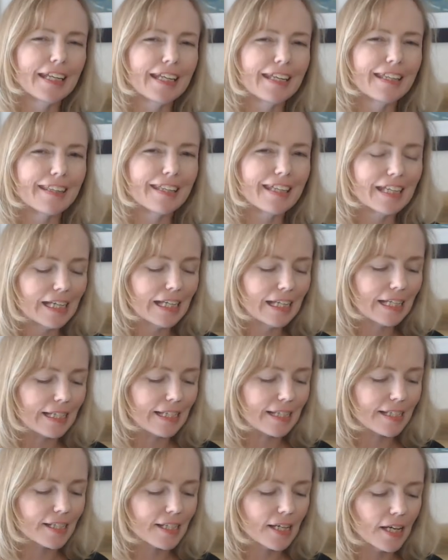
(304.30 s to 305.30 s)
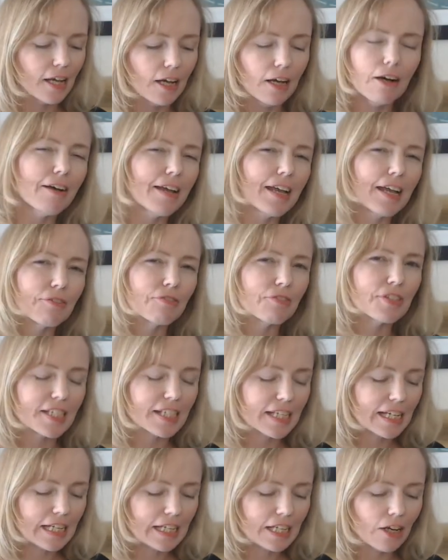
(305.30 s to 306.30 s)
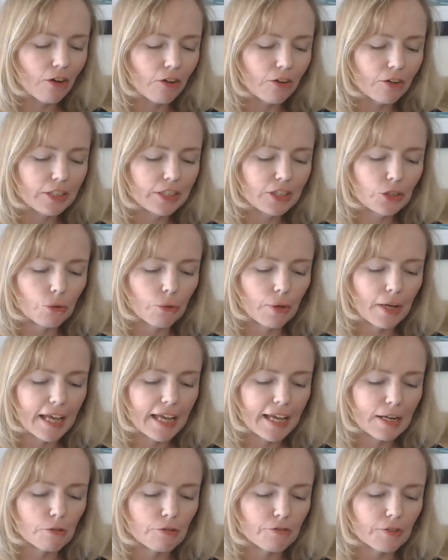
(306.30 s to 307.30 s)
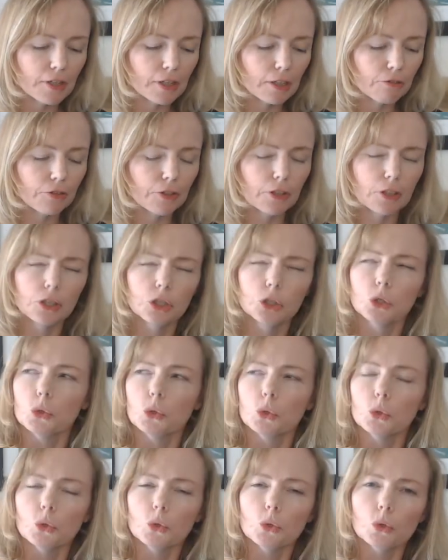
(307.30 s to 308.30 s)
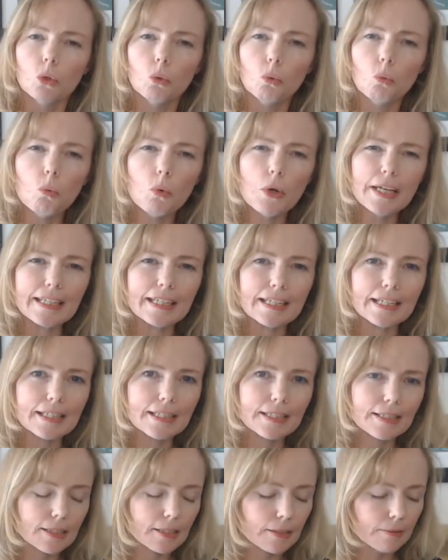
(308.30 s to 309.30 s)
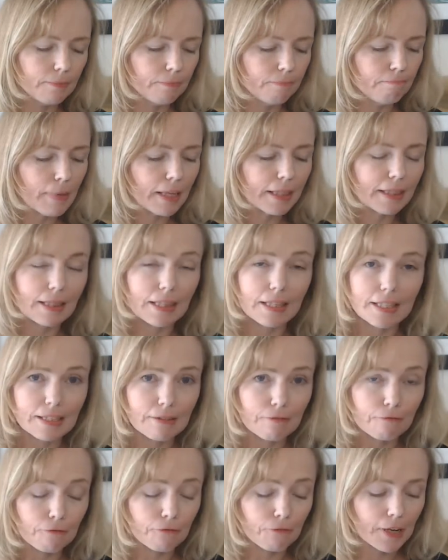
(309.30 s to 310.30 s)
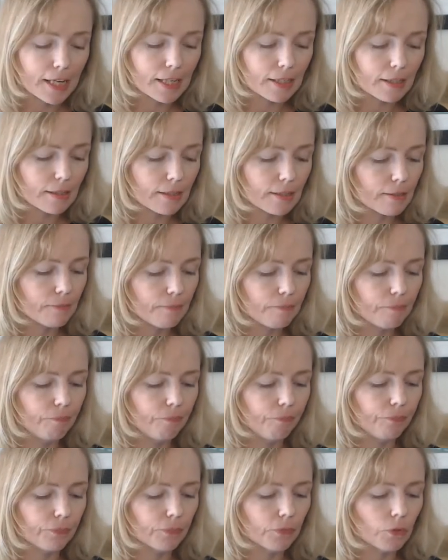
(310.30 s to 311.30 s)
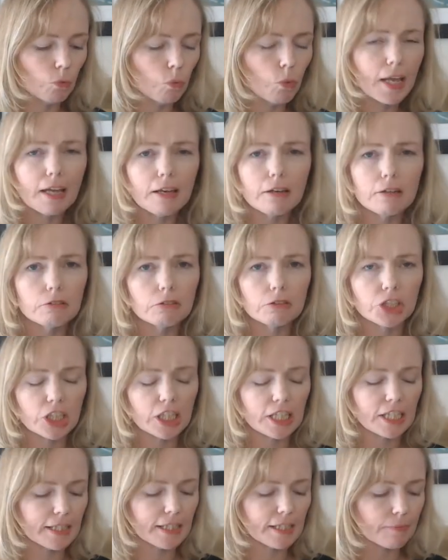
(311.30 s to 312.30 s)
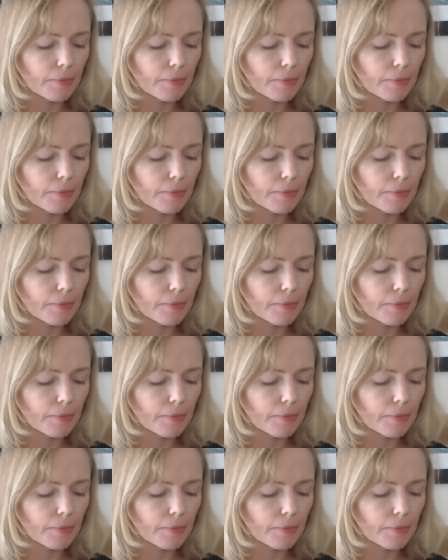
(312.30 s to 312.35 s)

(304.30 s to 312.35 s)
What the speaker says: thing is, I haven't seen hide nor hair of her for weeks, months in fact. Well, she's...